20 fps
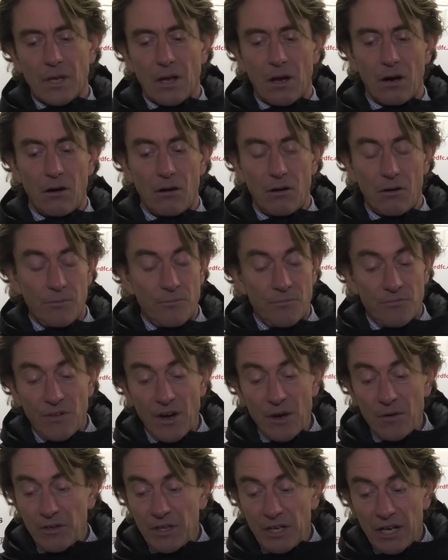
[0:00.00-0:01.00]
Oh, I'm
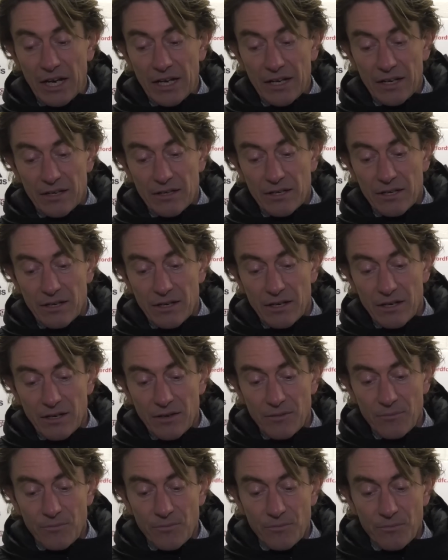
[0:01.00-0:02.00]
very delighted.
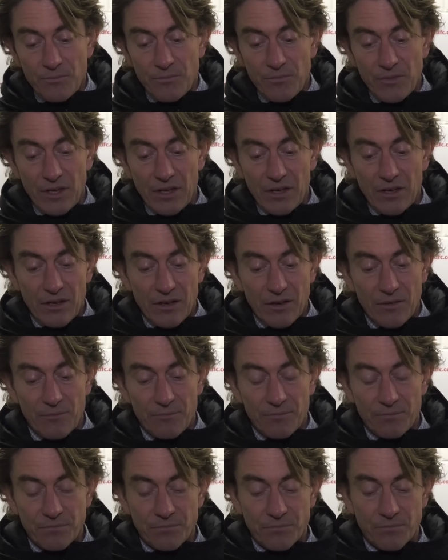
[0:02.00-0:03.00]
The
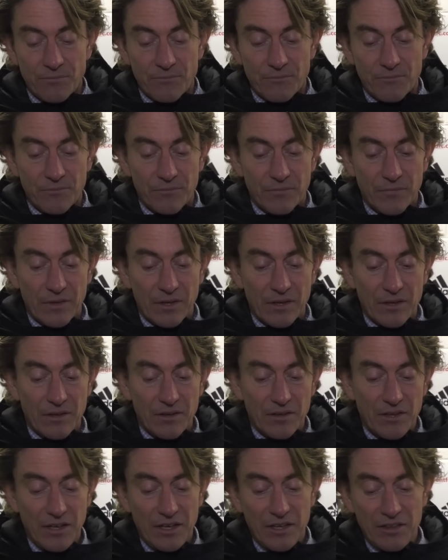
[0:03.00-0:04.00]

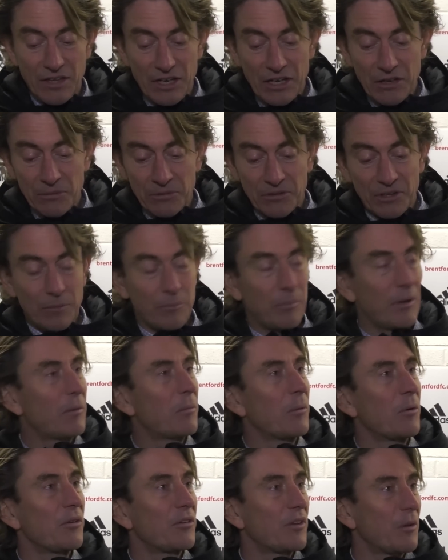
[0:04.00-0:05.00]
interesting bit
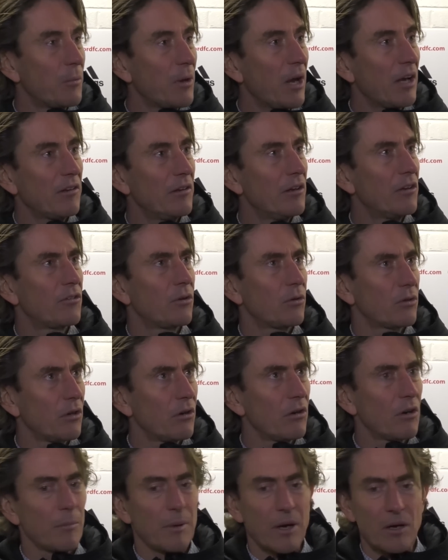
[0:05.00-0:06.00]
was that we actually talked a
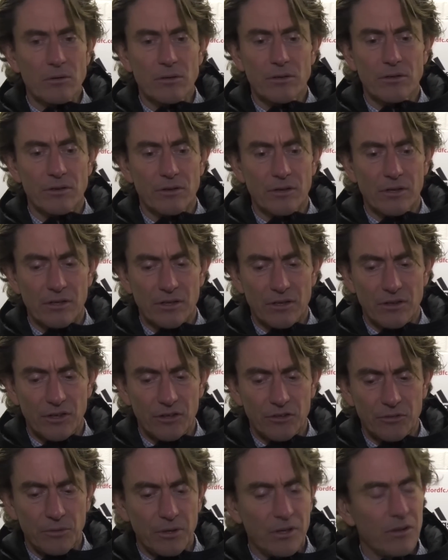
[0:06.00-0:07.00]
lot about the
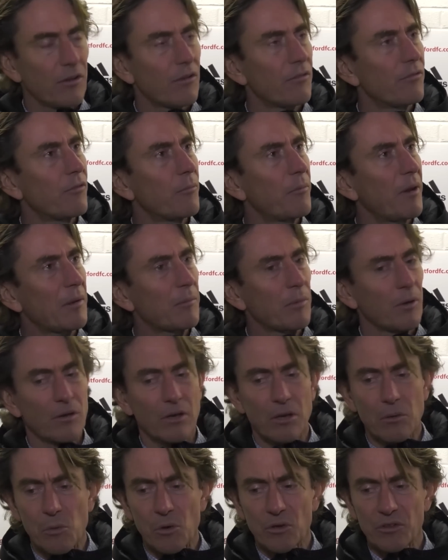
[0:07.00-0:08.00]
strength of
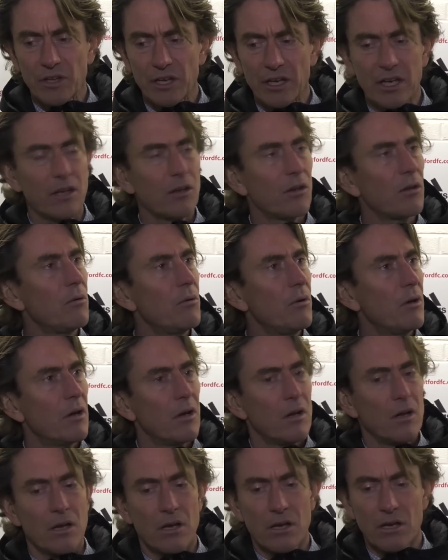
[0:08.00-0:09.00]
Blackburn and what they can do
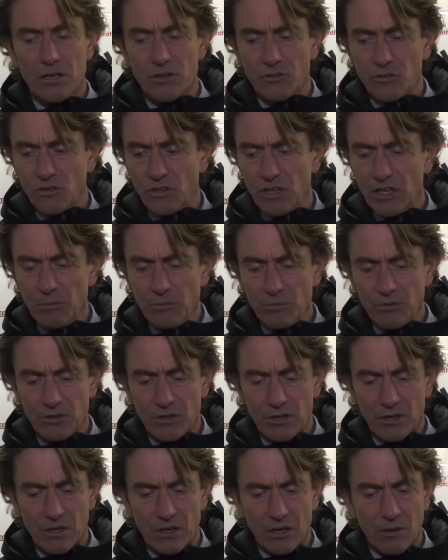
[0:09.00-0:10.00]
to teams
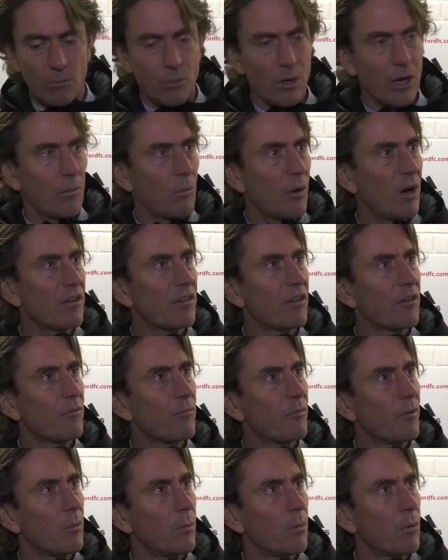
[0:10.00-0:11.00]
and why they
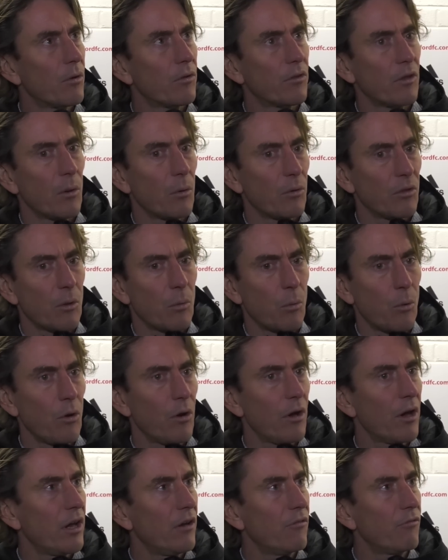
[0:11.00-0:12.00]

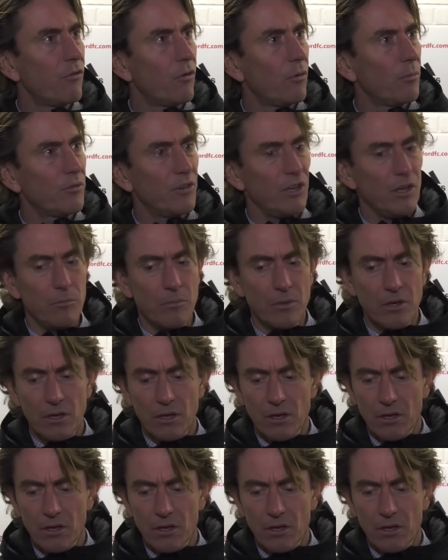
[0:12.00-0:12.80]
were an informed team.